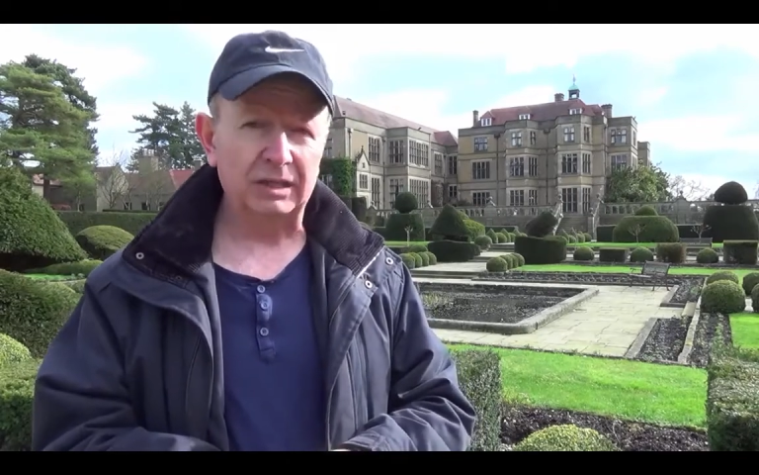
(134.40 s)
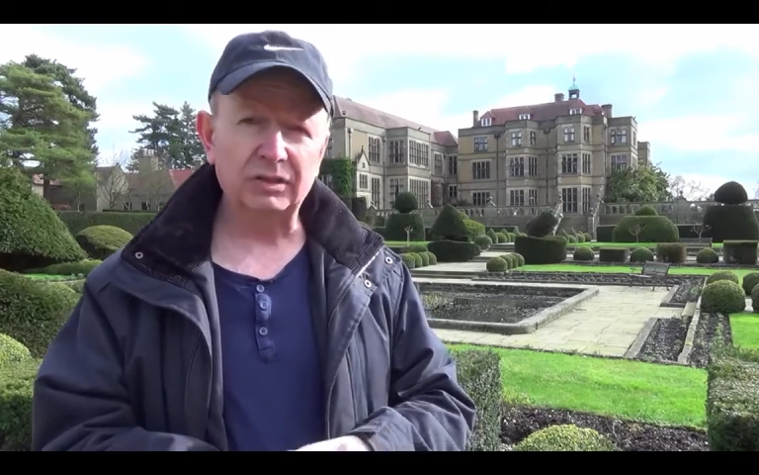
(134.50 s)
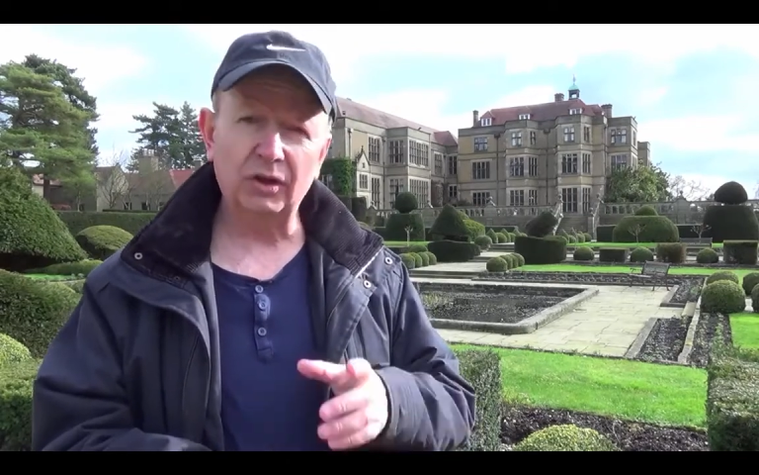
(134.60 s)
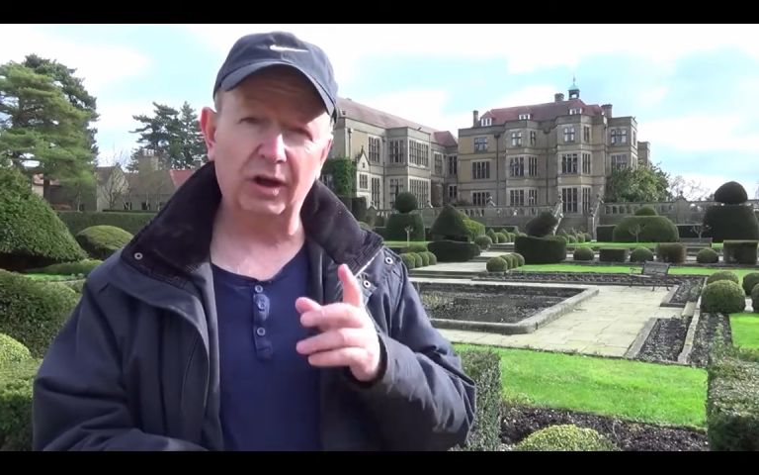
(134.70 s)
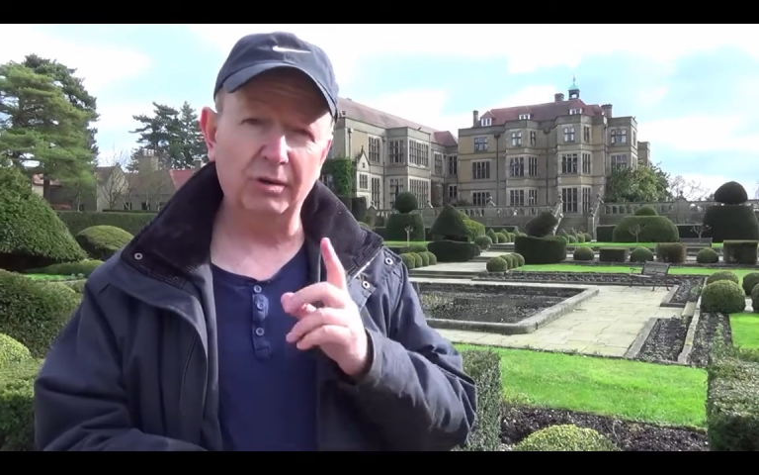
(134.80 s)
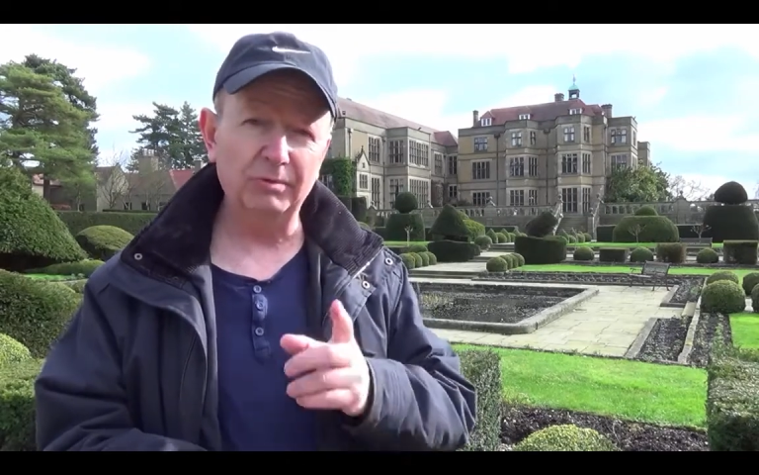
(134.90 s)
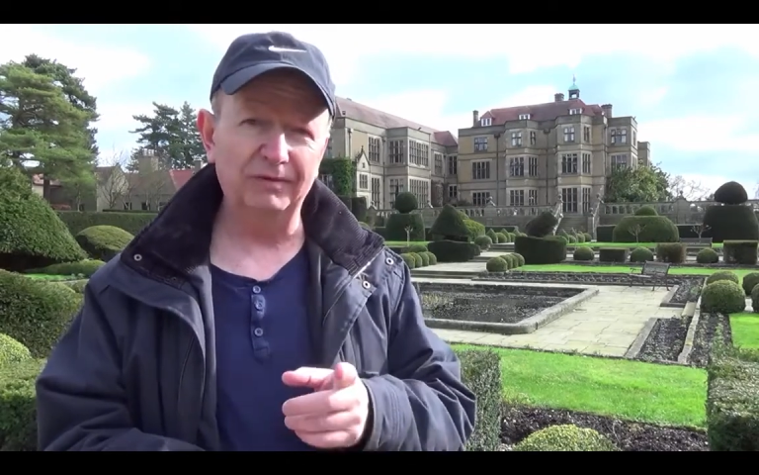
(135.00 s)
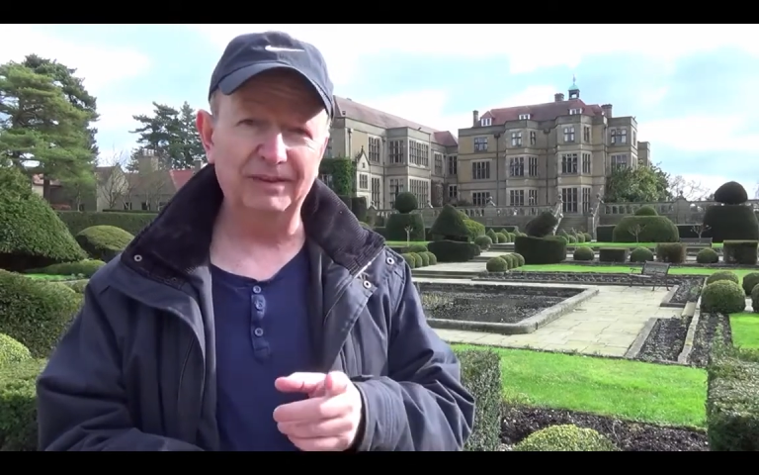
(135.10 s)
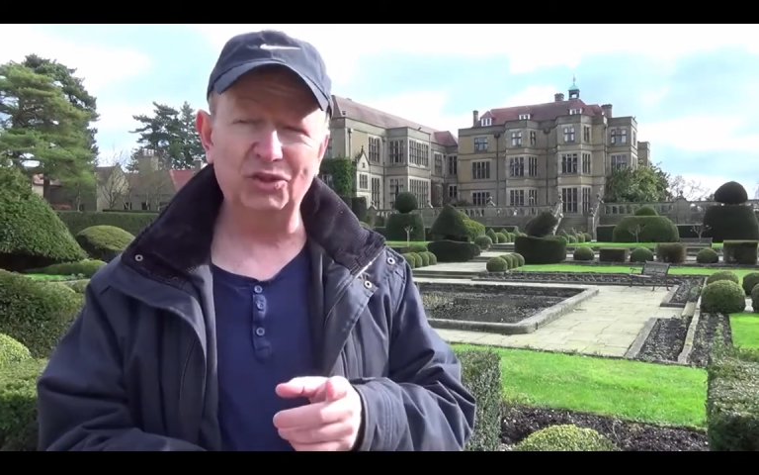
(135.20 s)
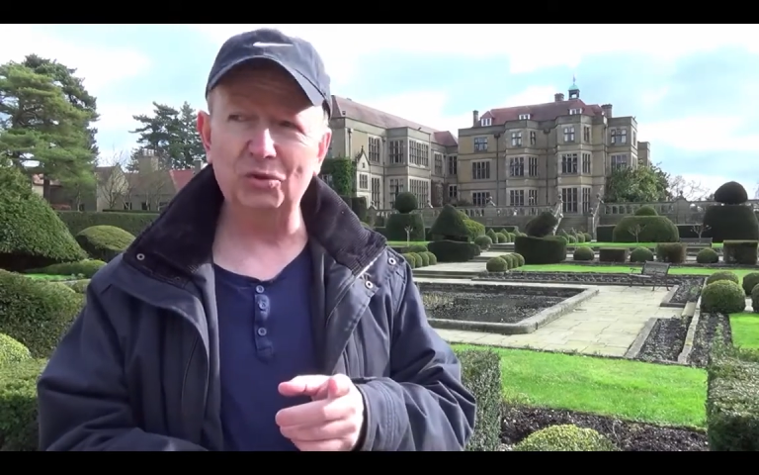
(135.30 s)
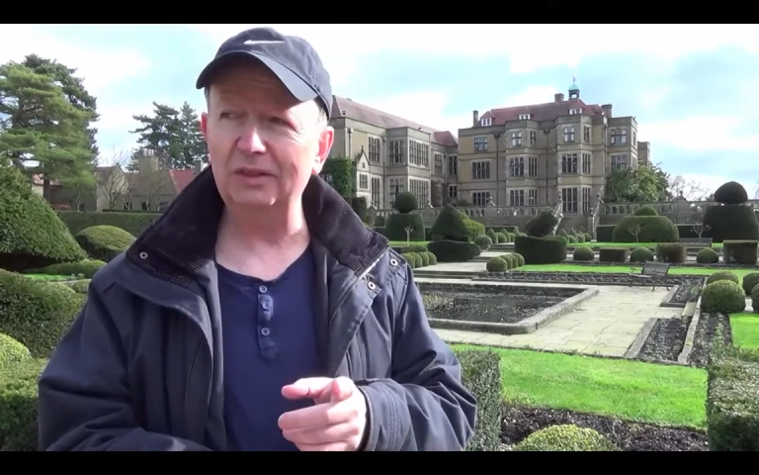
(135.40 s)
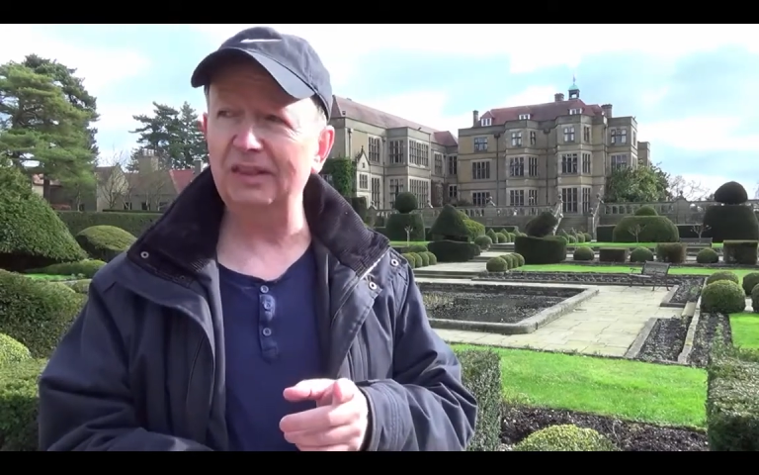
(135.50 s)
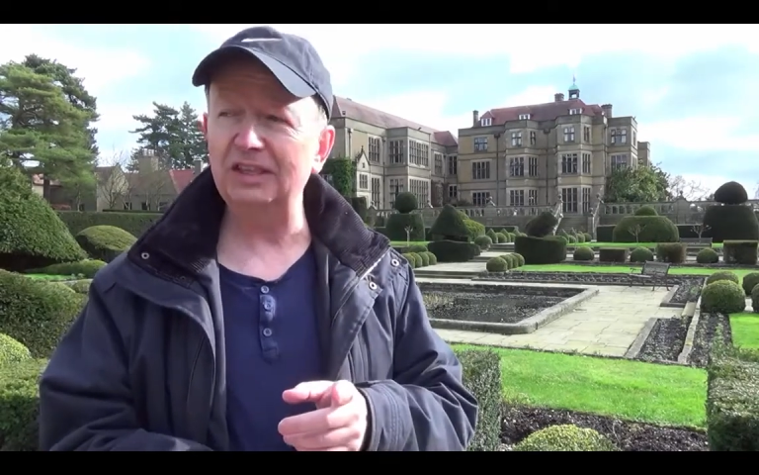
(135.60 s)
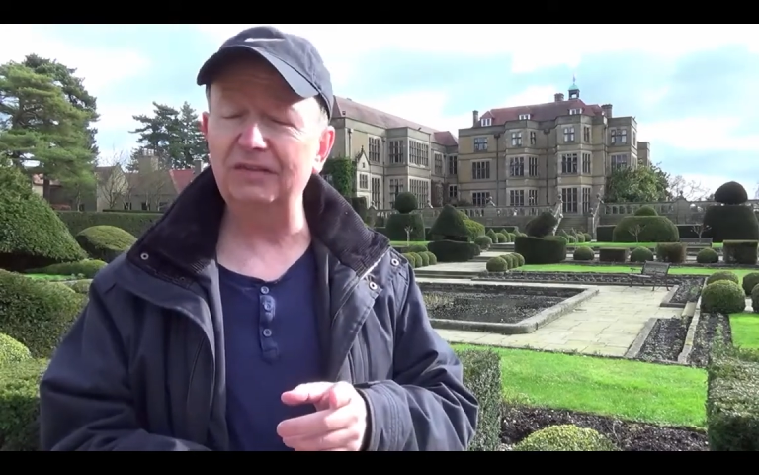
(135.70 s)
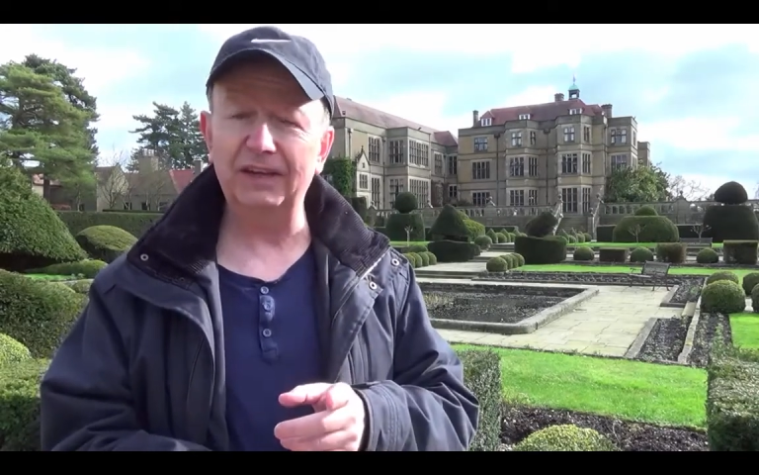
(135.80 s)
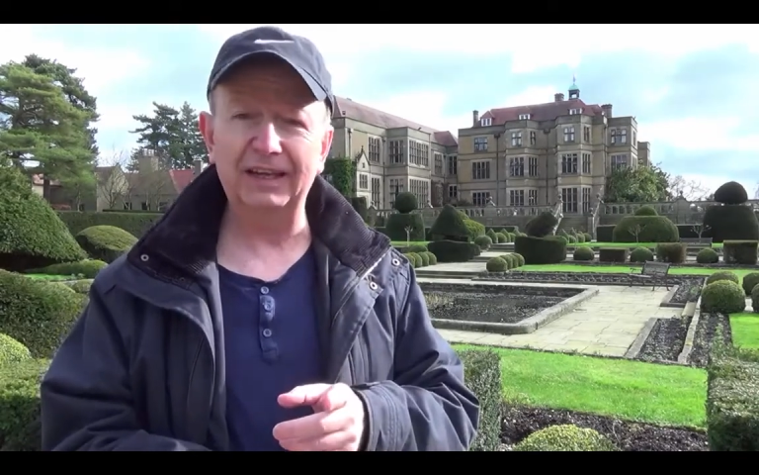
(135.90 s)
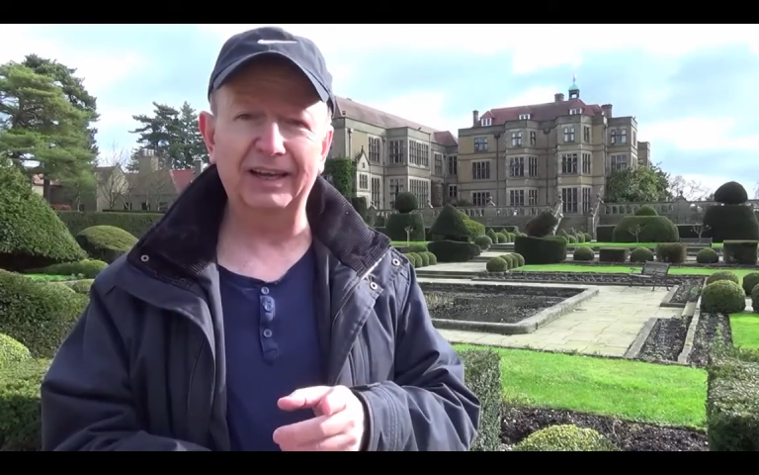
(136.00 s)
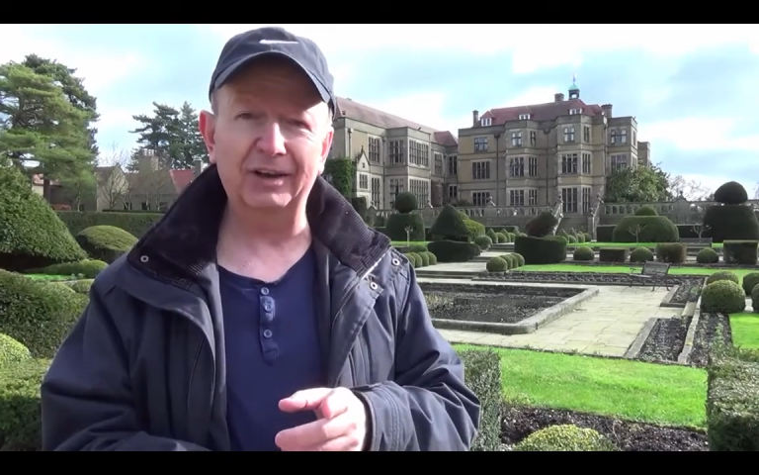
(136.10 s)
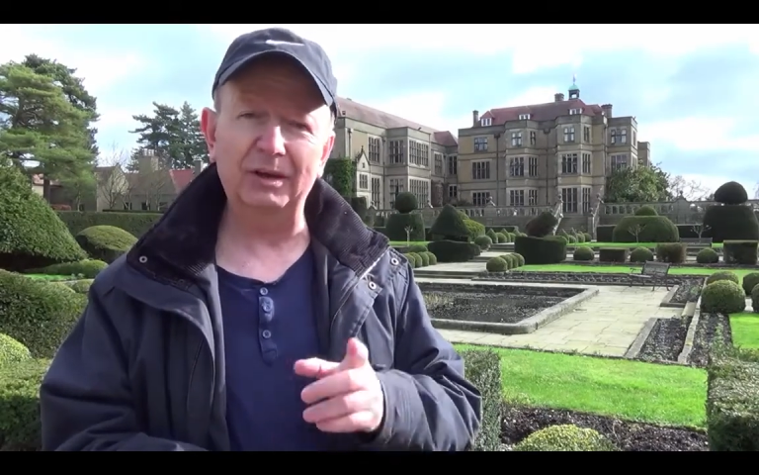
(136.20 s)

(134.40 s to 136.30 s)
So I hope you've enjoyed this video.